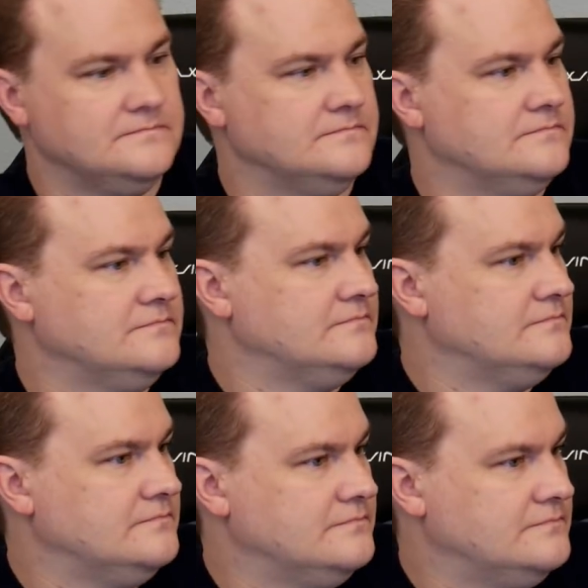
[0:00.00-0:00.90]

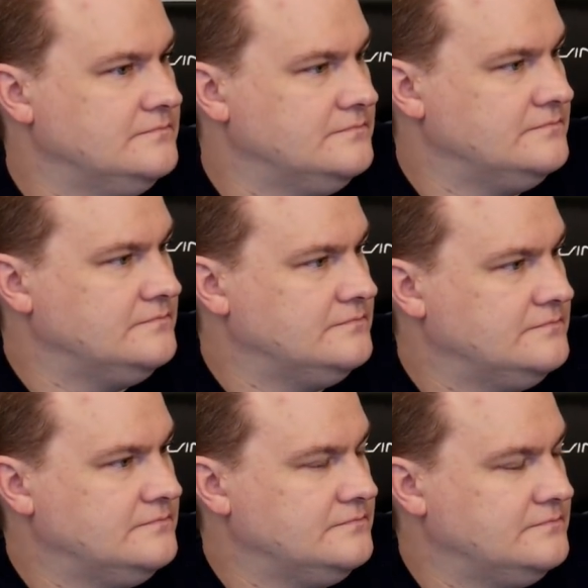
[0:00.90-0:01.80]

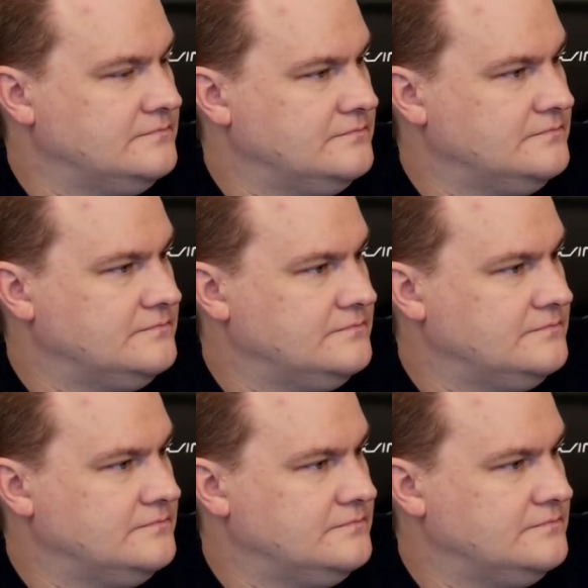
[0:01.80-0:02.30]
[no speech]